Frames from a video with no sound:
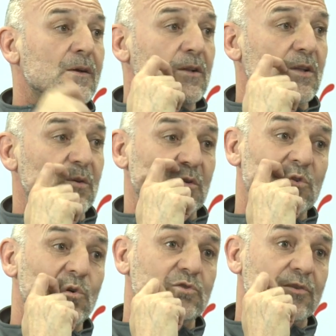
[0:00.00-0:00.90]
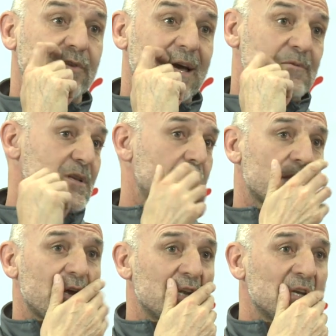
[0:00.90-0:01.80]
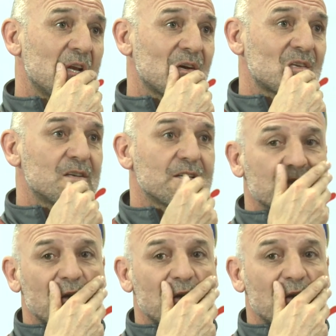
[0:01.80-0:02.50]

Look, they're all tough games, and it's